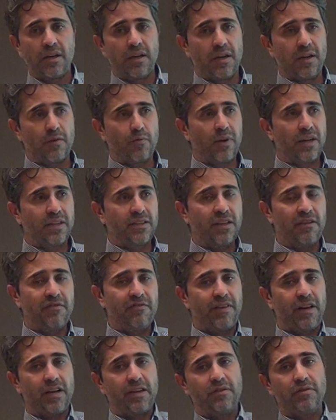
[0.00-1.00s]
And once I
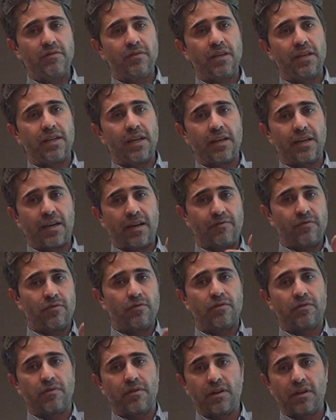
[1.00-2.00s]
find you, then I have to
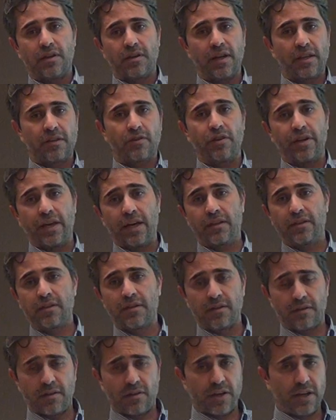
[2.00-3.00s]
get connected.
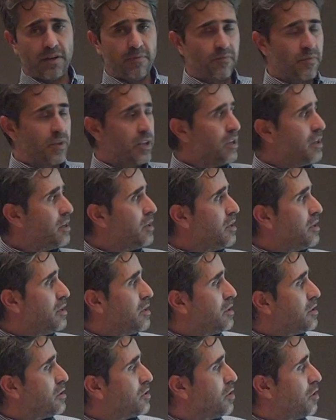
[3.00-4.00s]
Okay?
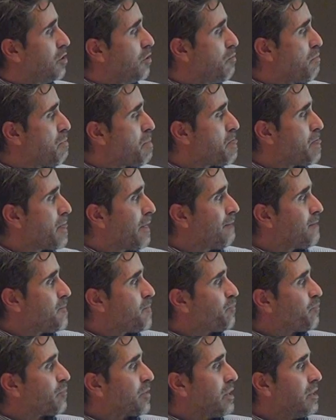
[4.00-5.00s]
So
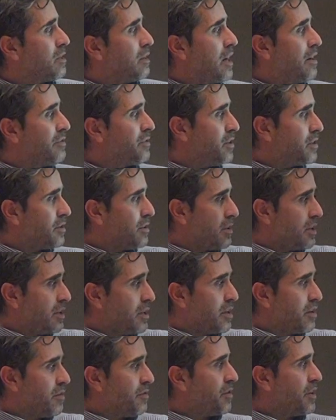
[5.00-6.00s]
after a
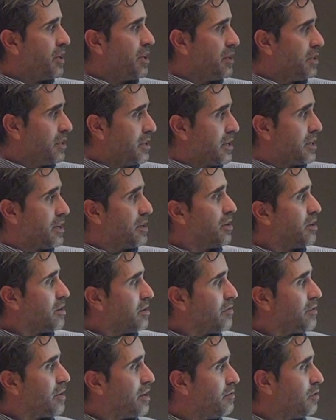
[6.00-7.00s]
lot of thinking and a lot
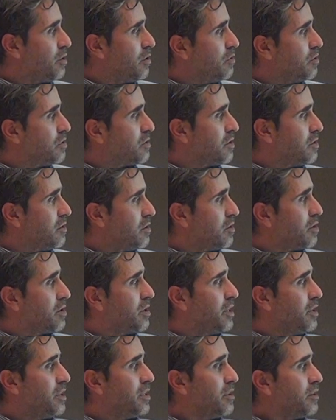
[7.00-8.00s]
of evolution
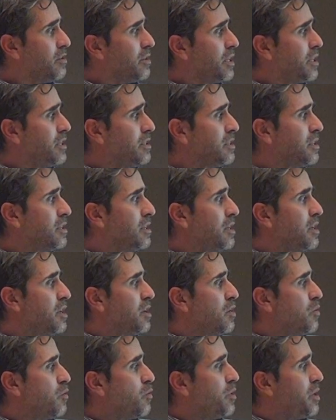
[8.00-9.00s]
on this,
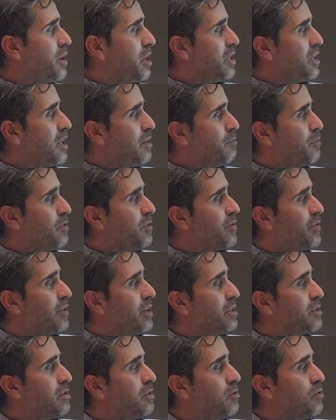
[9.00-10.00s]
we end up
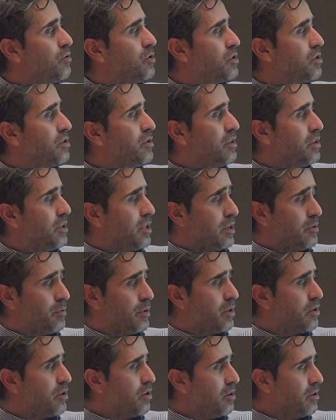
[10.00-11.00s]
with a solution that we
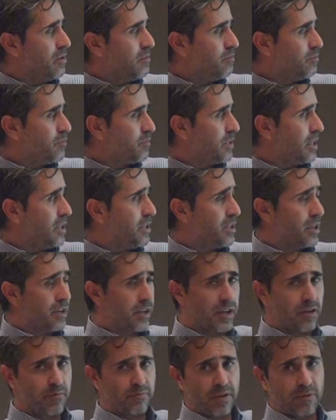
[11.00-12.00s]
call the
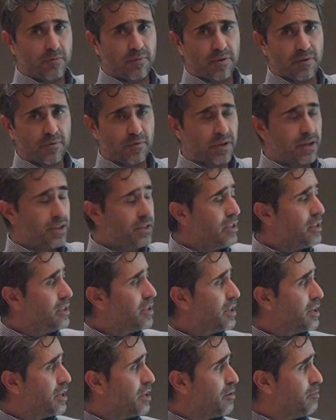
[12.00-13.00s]
Internet of People. What is the
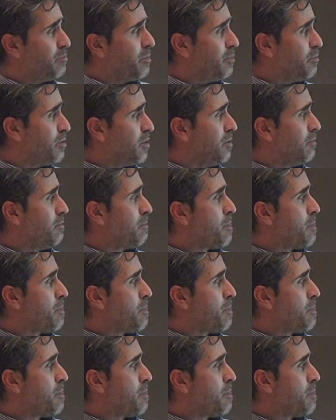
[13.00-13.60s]
Internet of People?